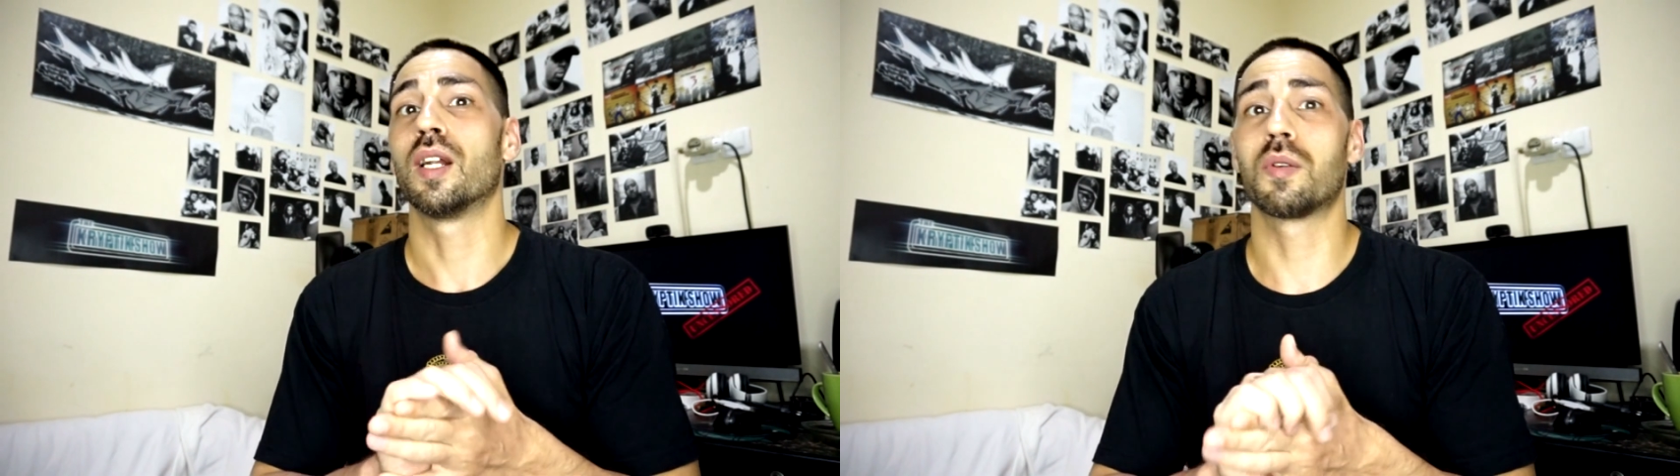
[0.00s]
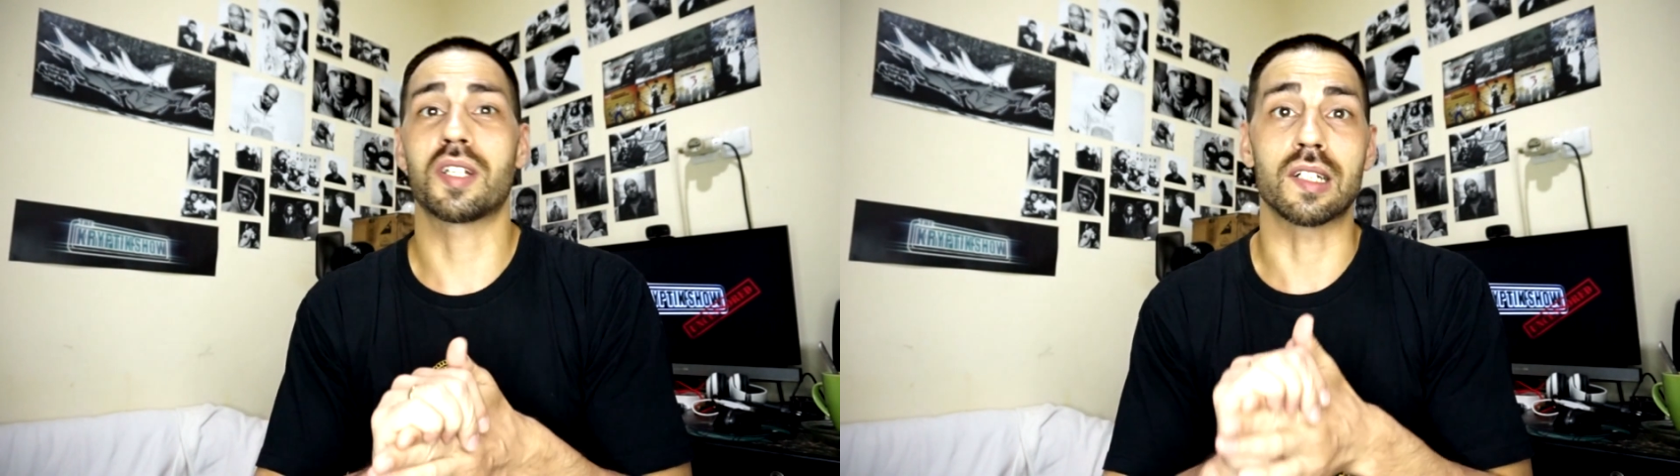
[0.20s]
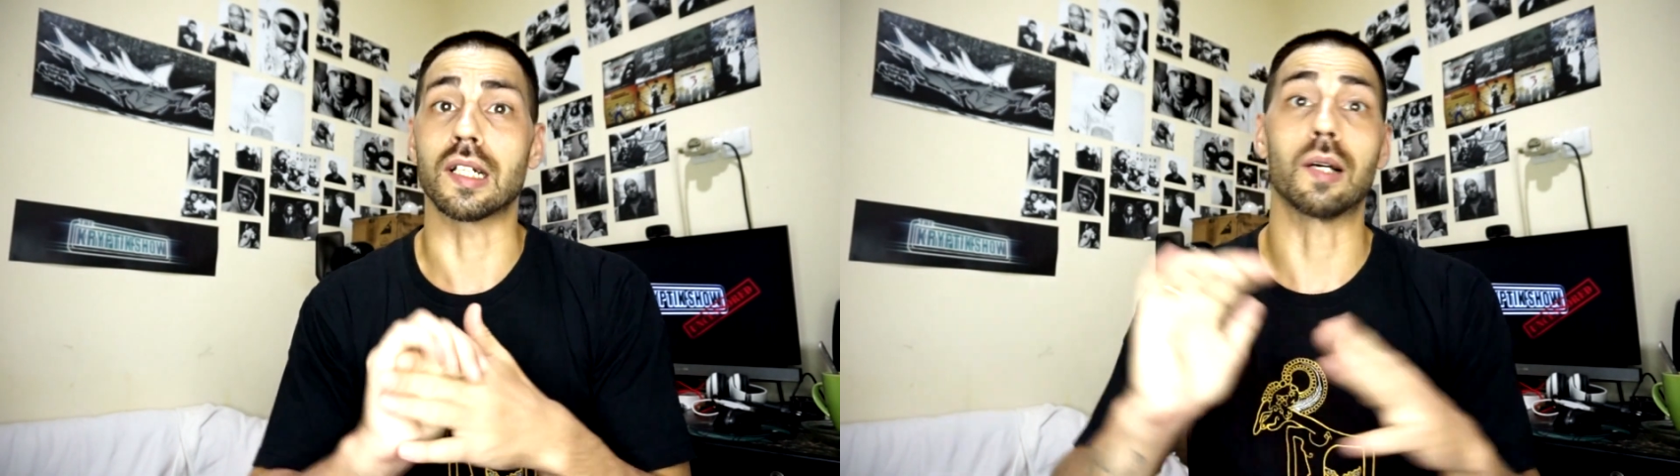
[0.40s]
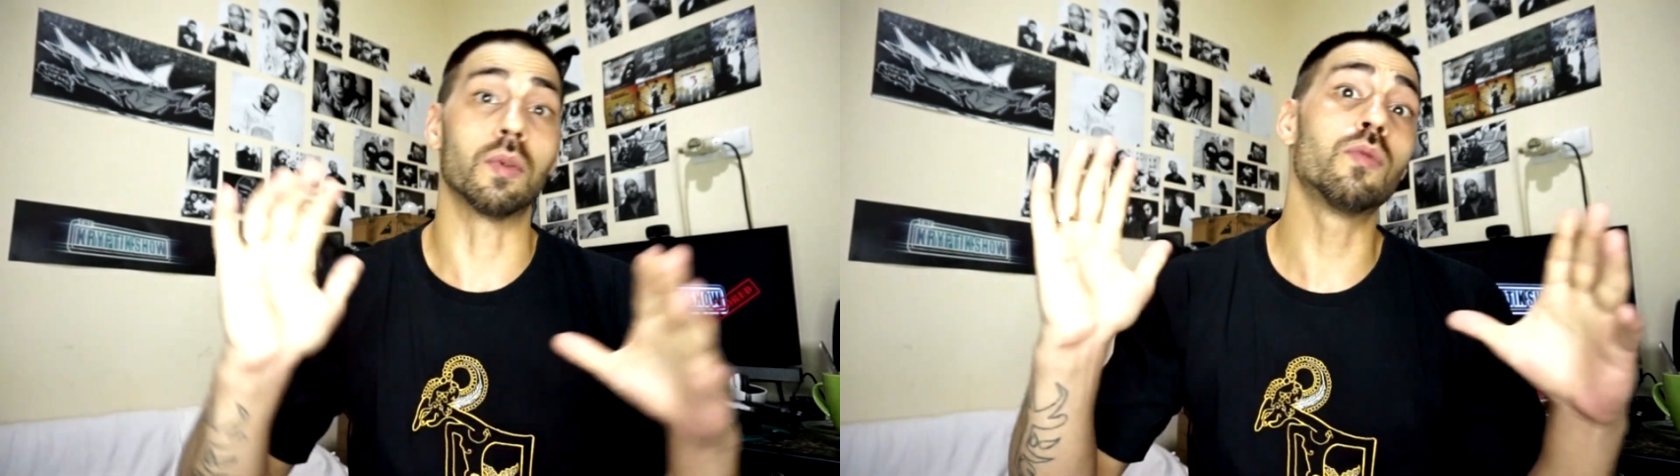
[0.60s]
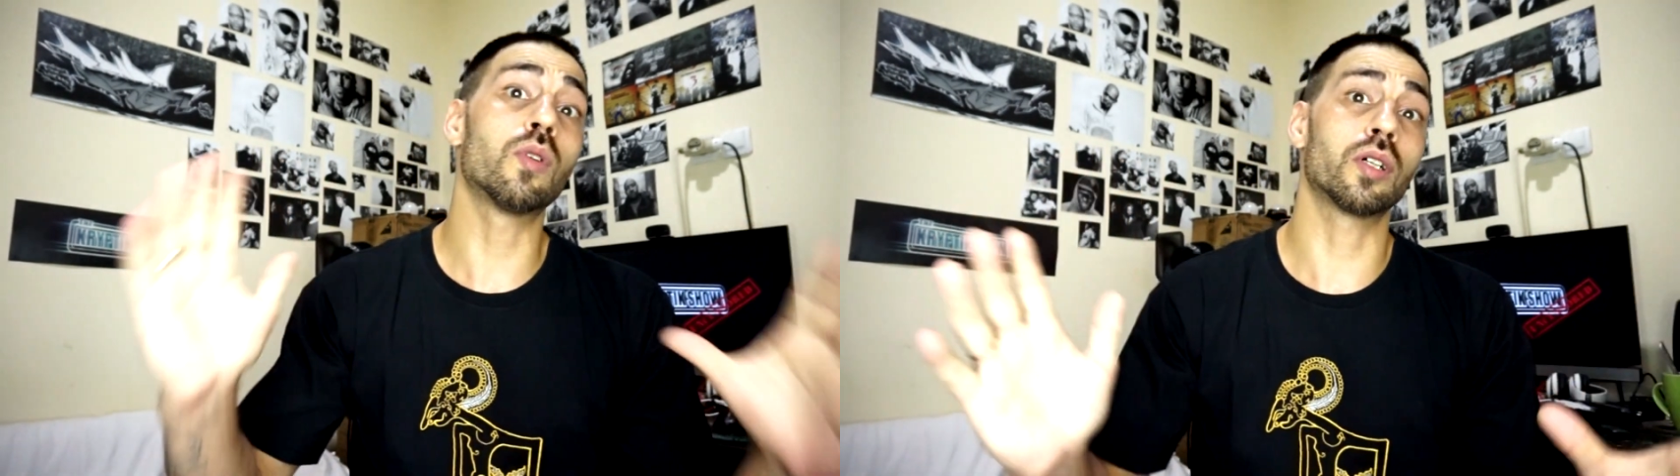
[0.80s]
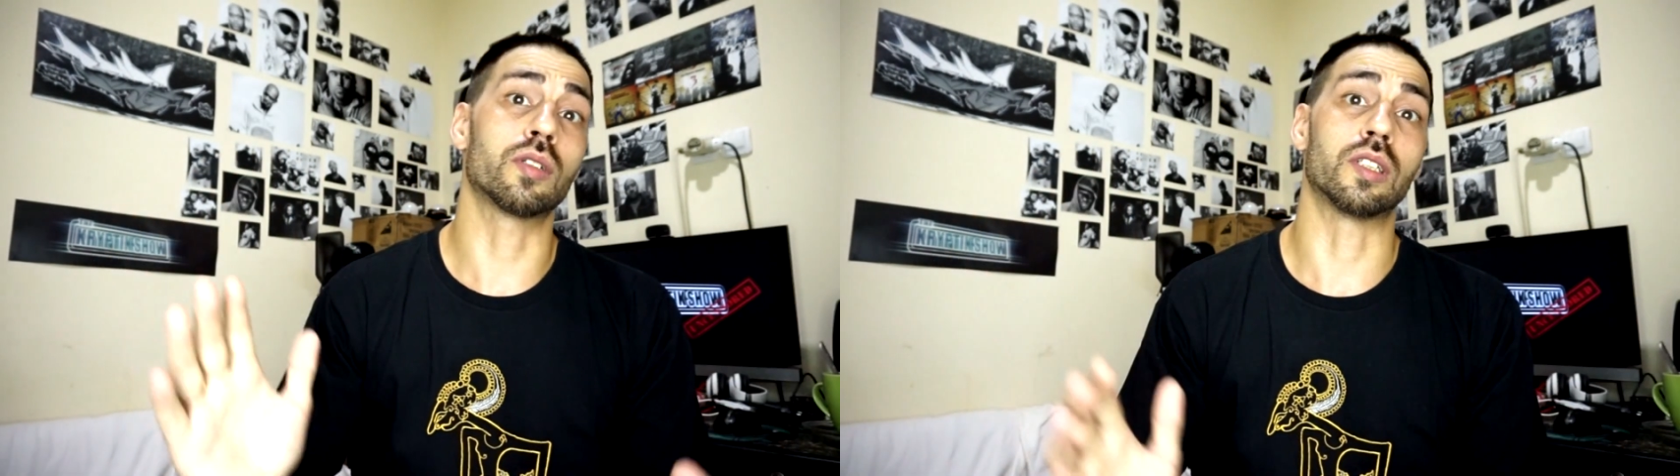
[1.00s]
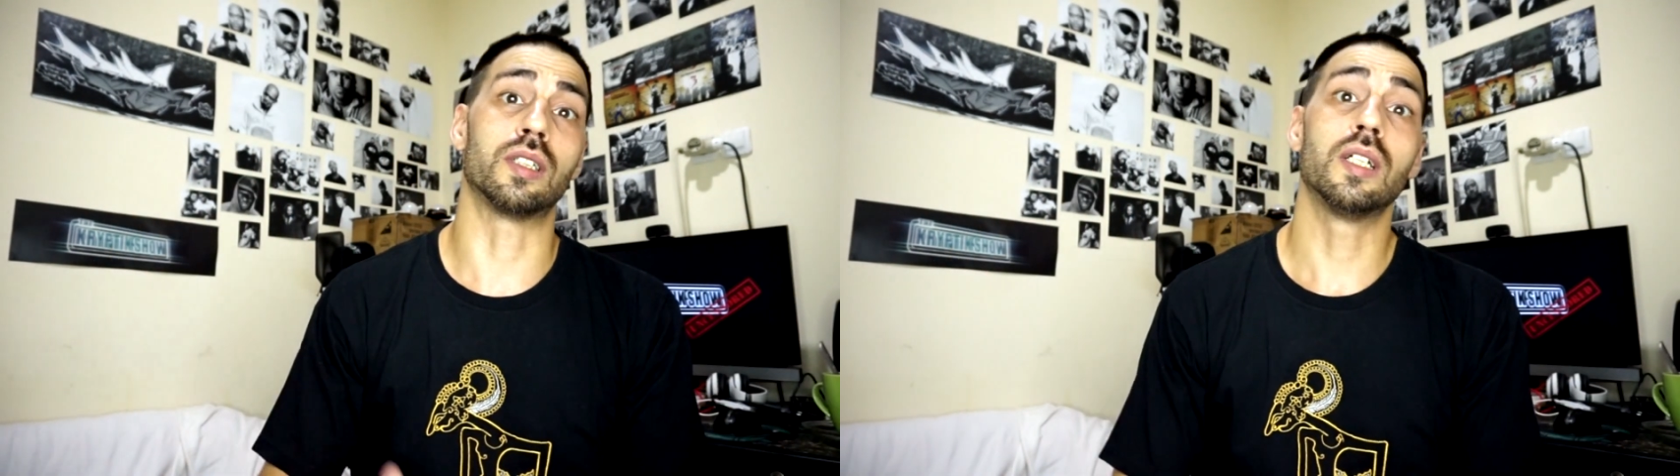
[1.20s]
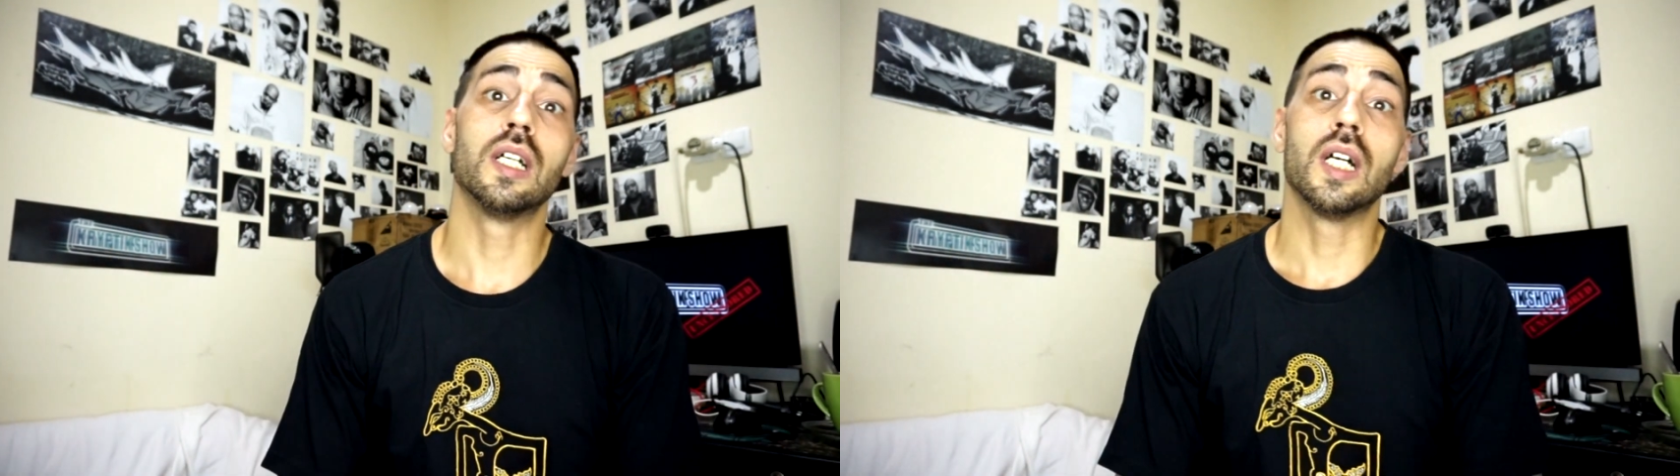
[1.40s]
there was a time when
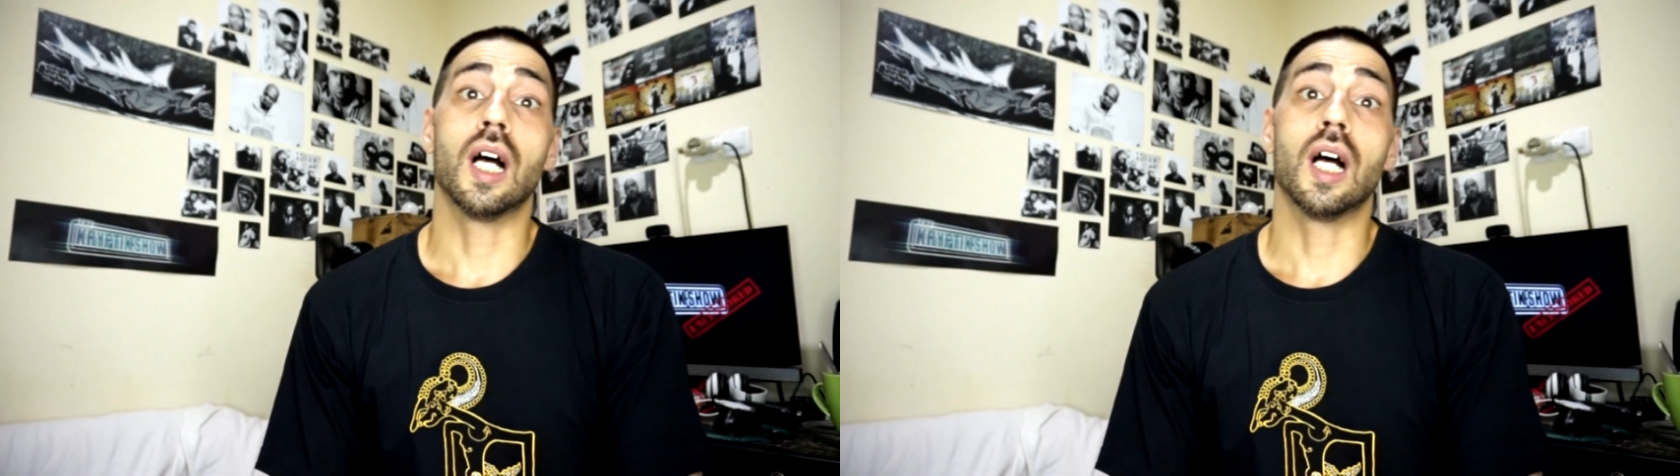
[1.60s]
royalty